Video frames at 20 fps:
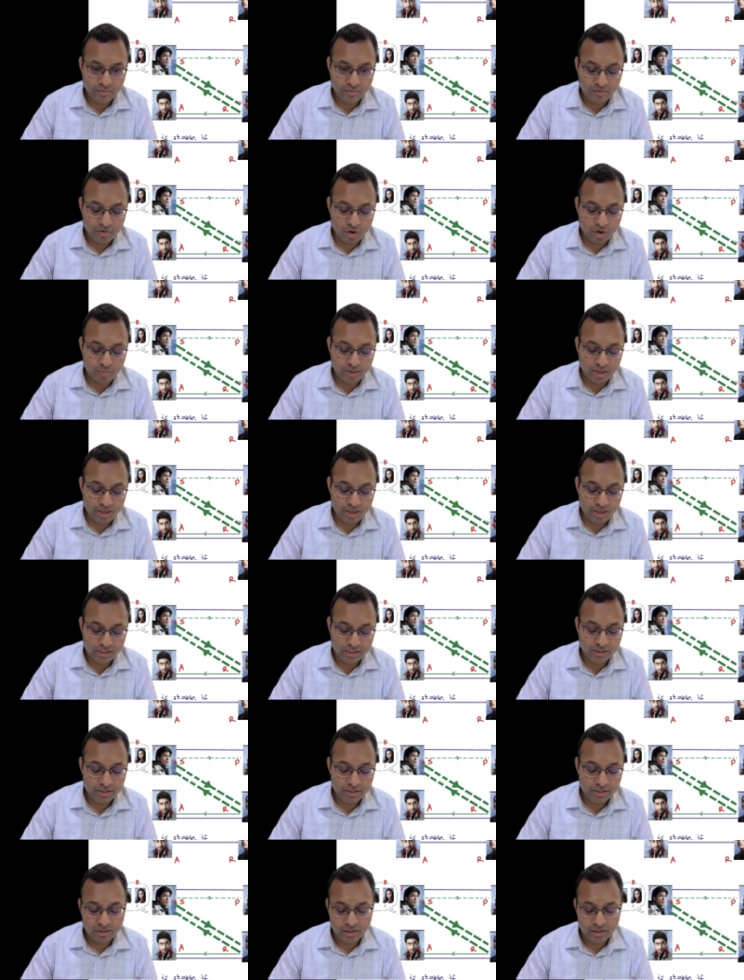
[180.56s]
will form an
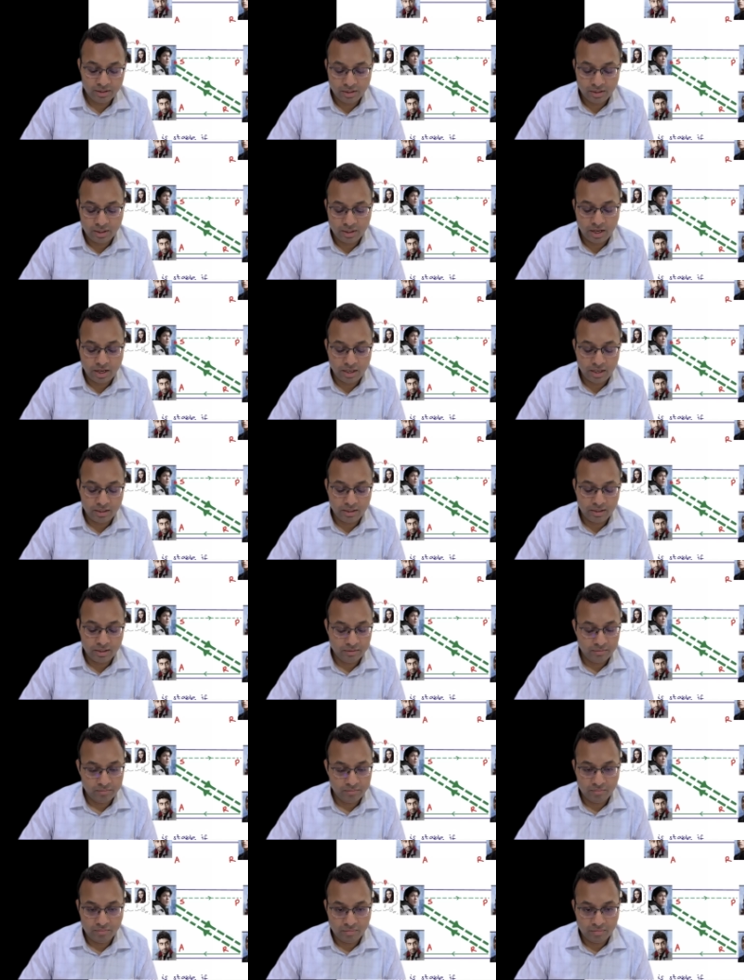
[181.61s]
edge and
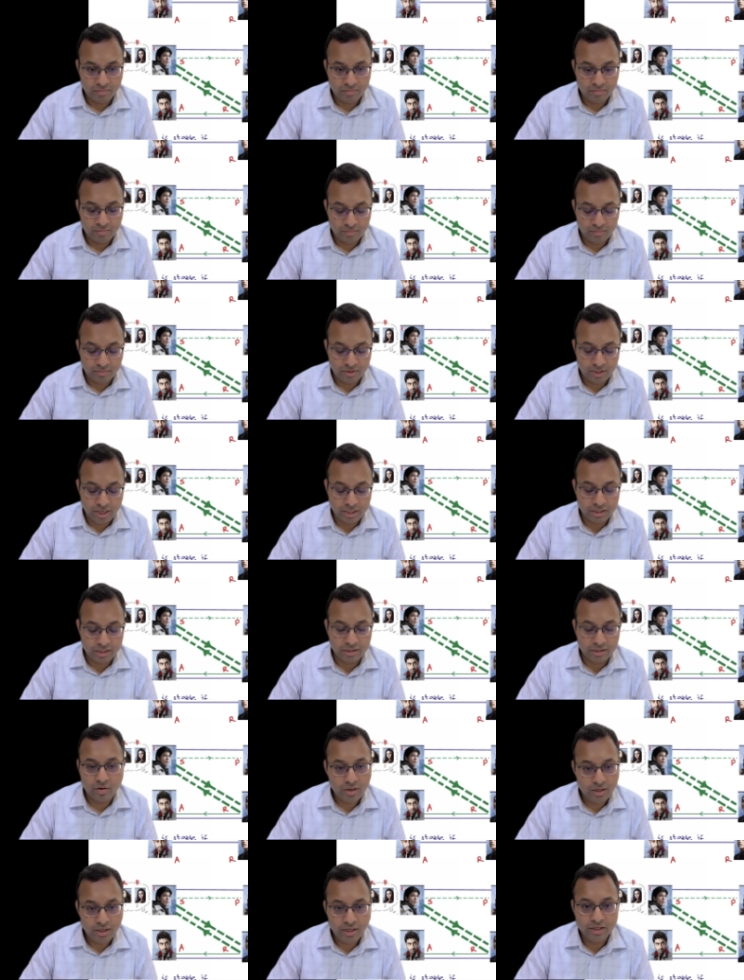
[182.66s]
that's
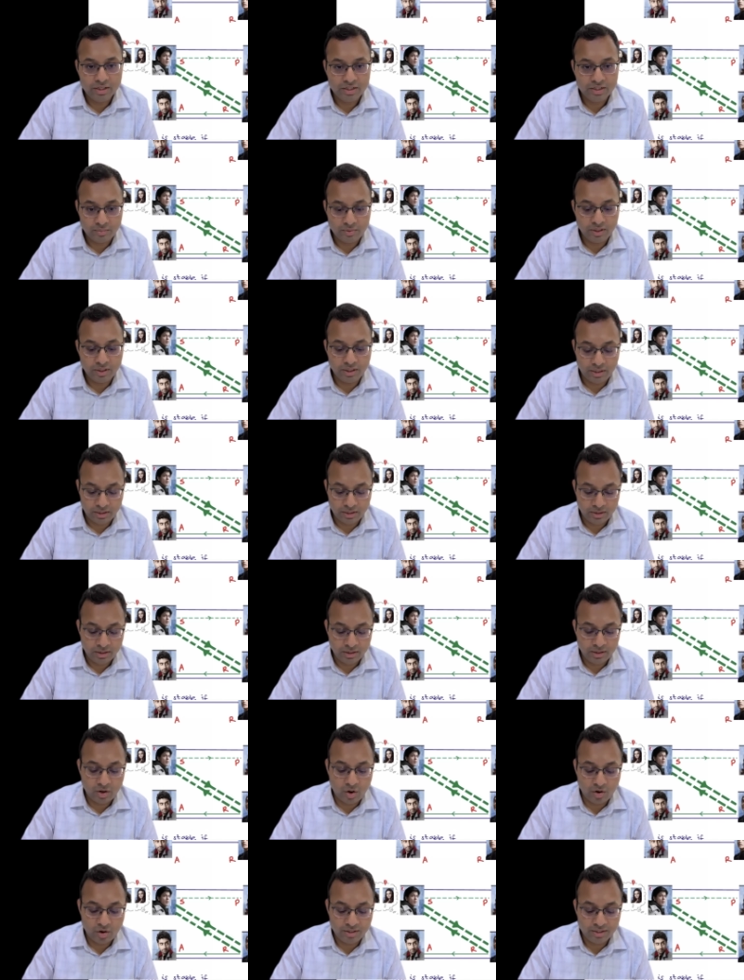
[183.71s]
called instability.
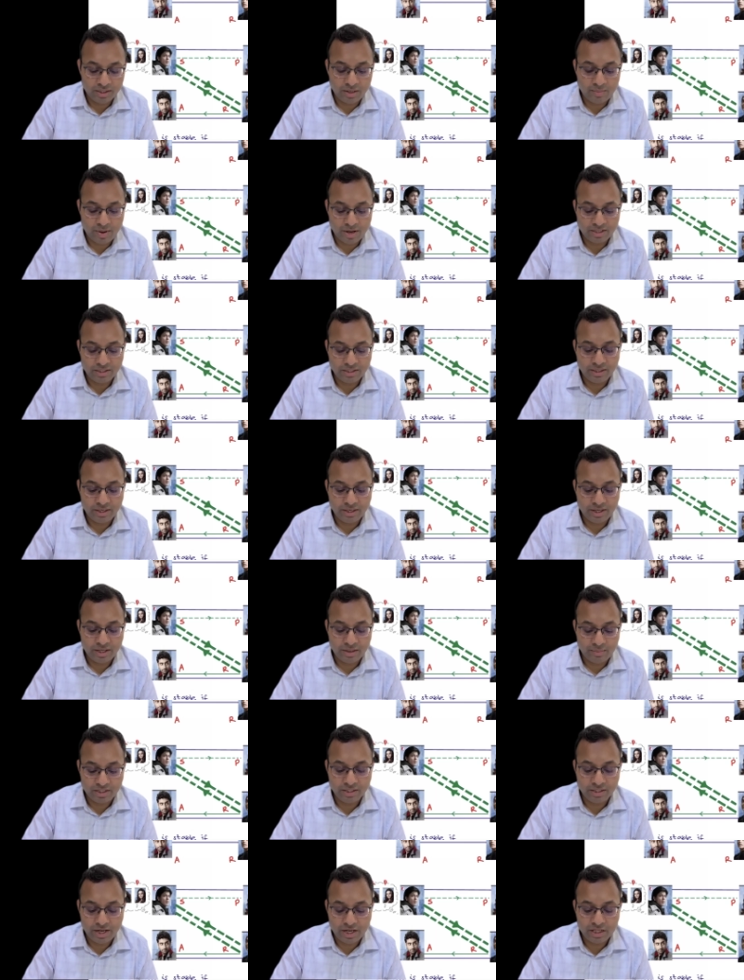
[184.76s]
The original matching,
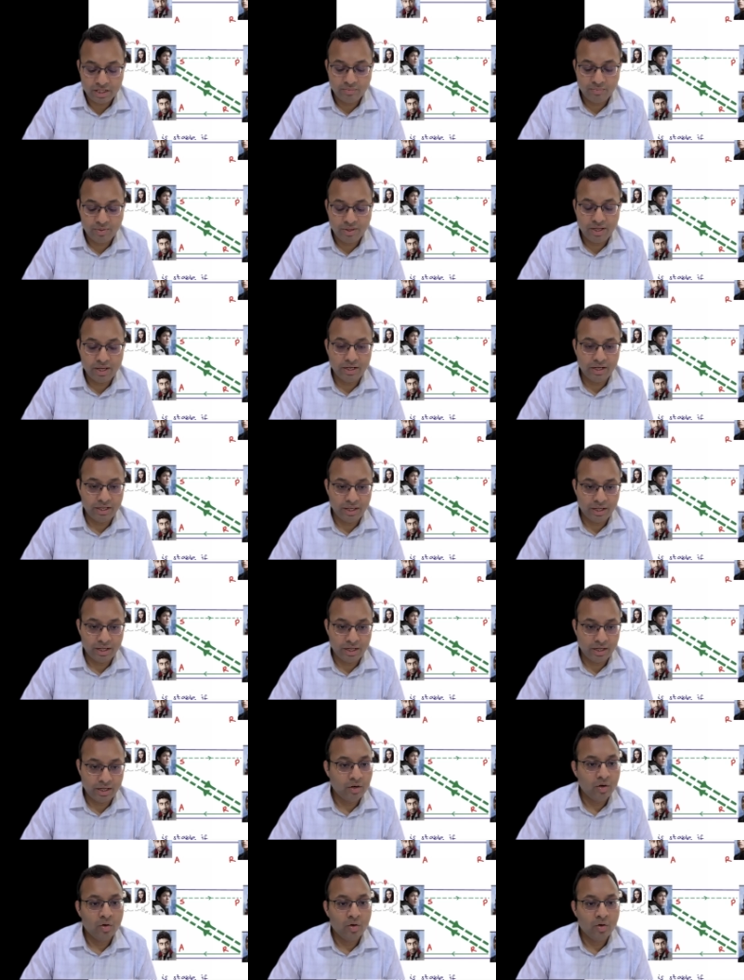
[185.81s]
matching SP and
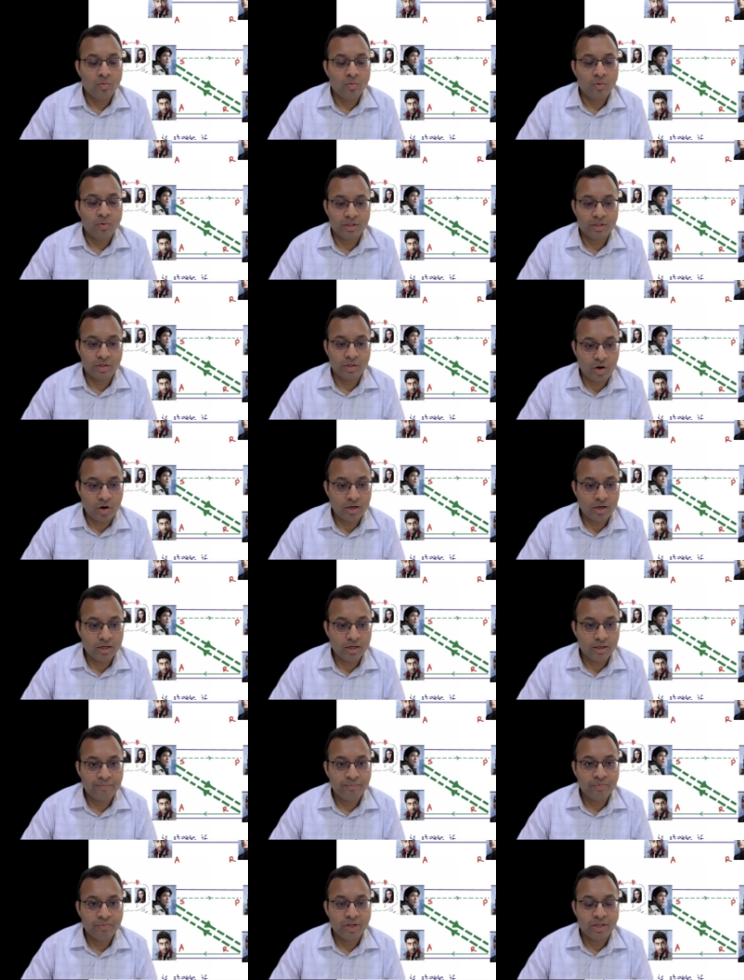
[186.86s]
AR was not
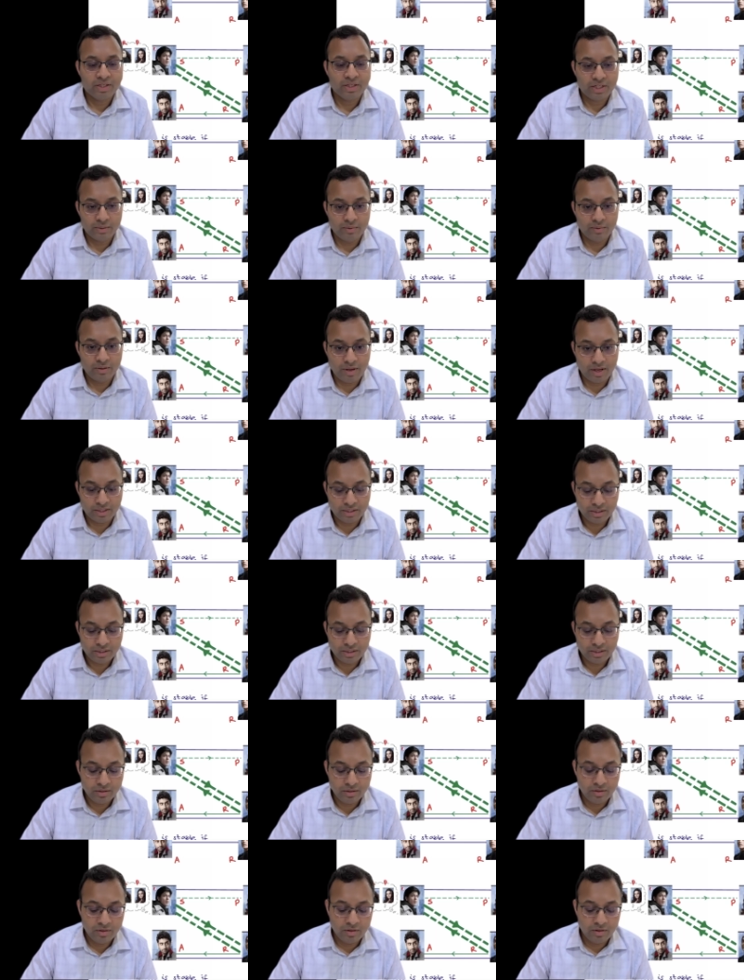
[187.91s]
a stable
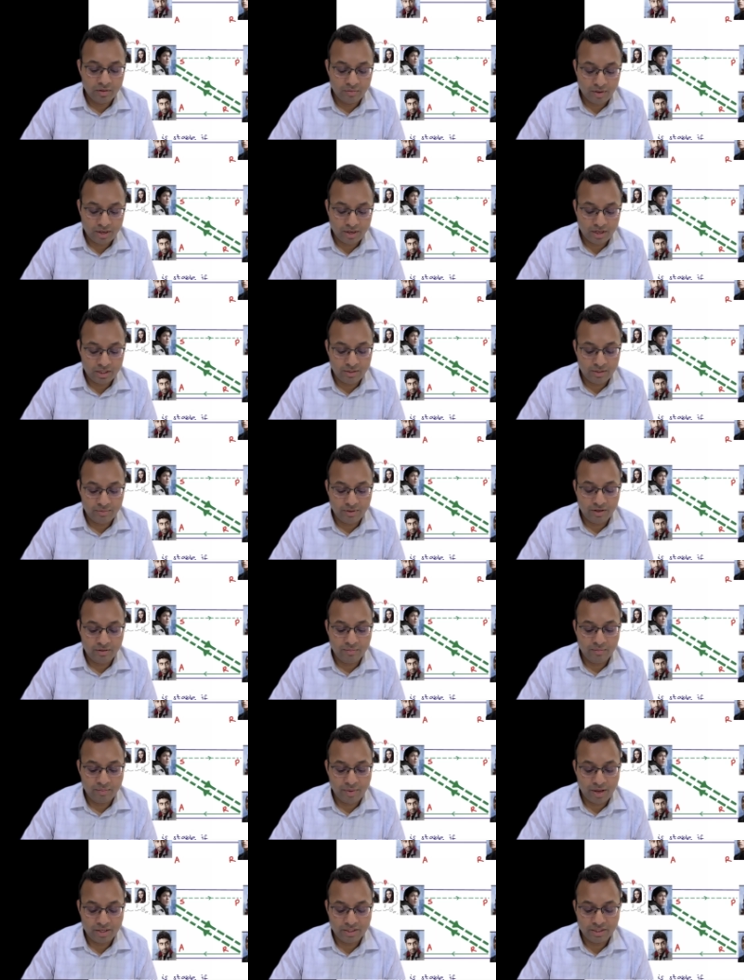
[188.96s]
matching. Whereas if
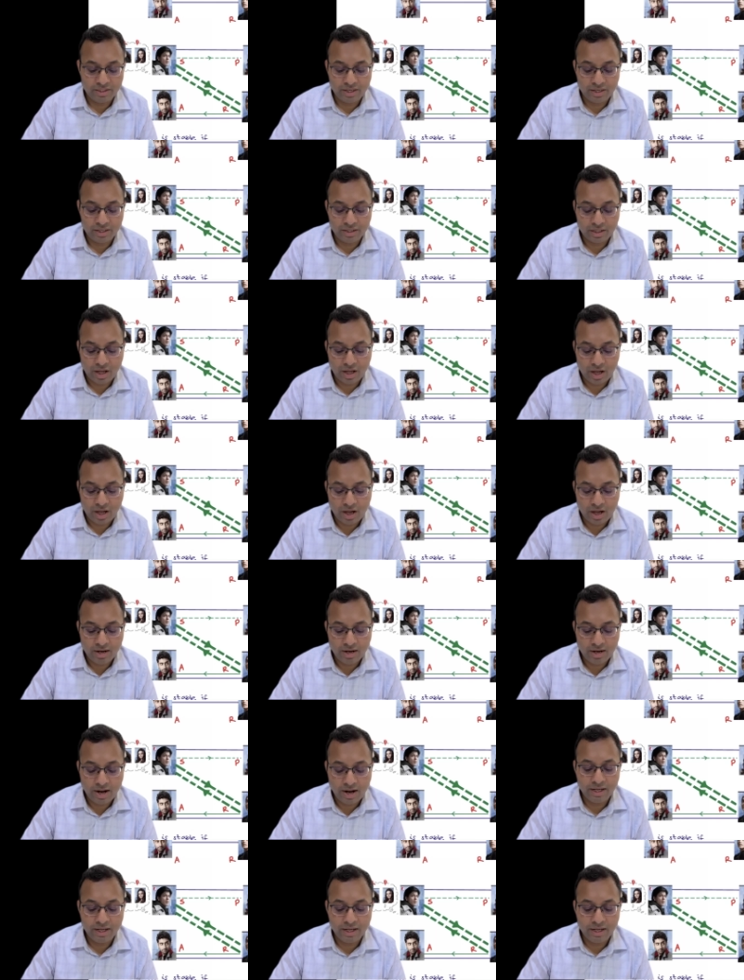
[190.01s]
I match SR
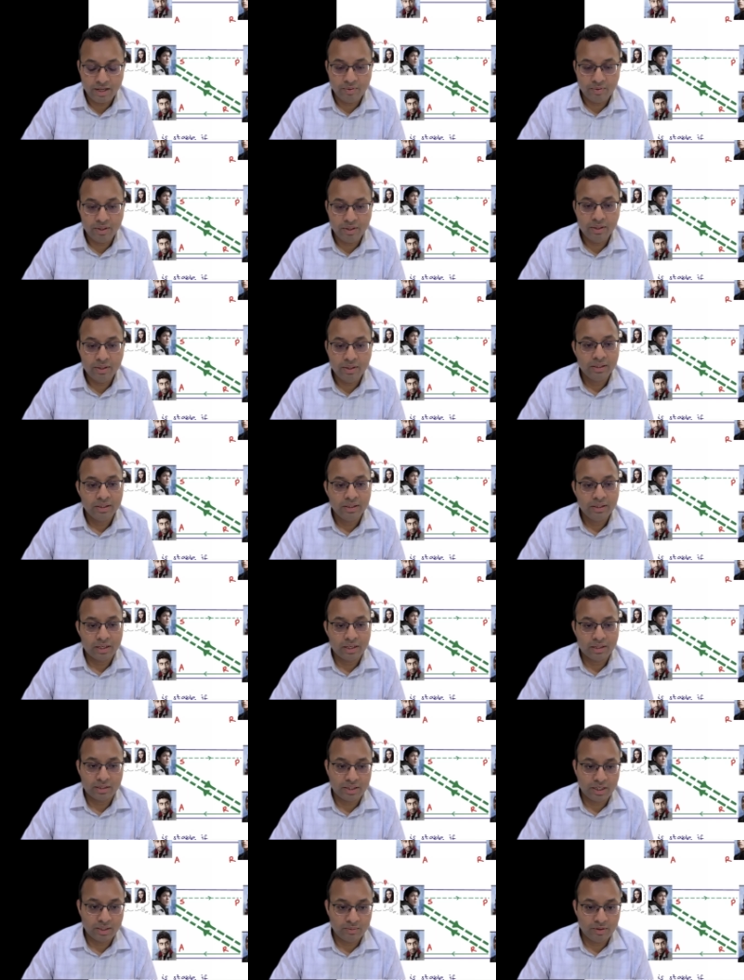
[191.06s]
and AP, that's
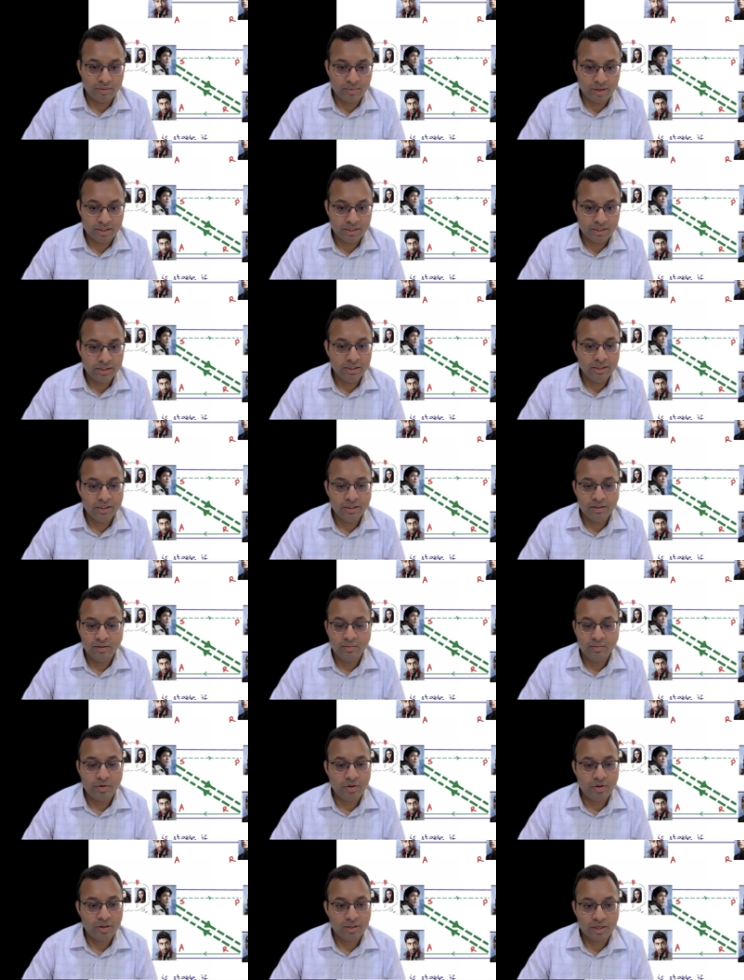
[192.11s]
a stable matching
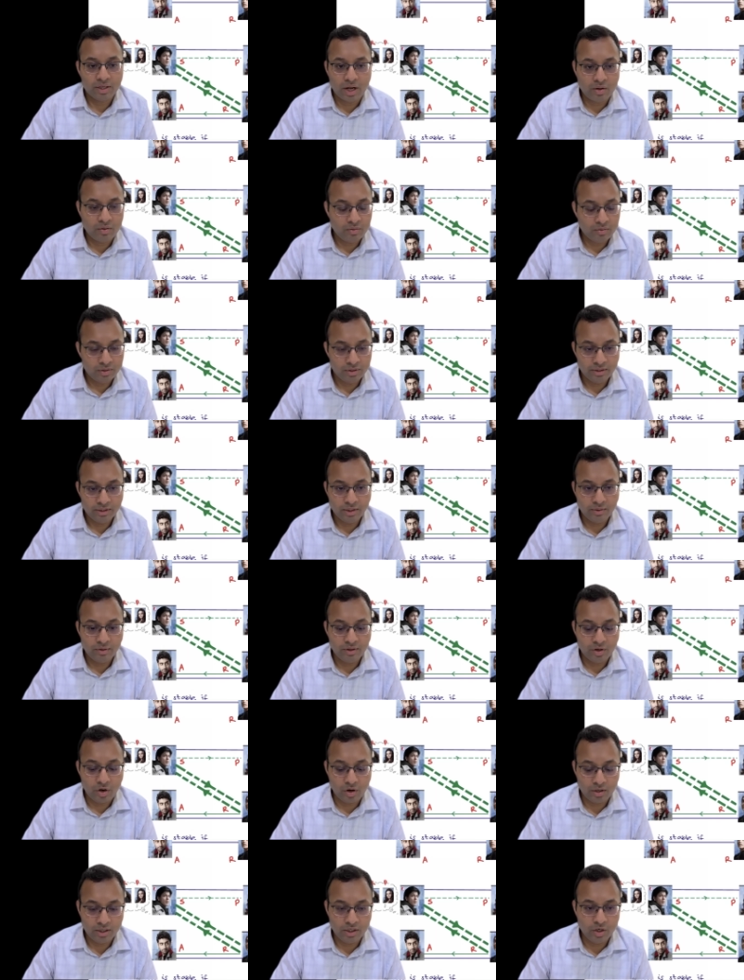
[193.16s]
because now they
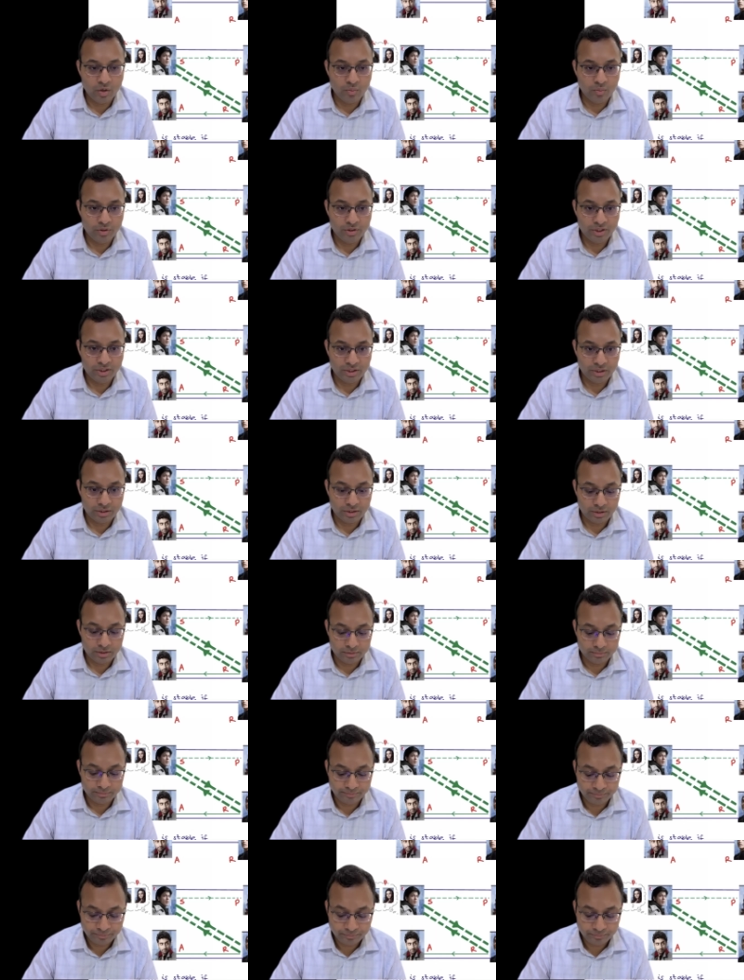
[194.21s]
will not elope with each other.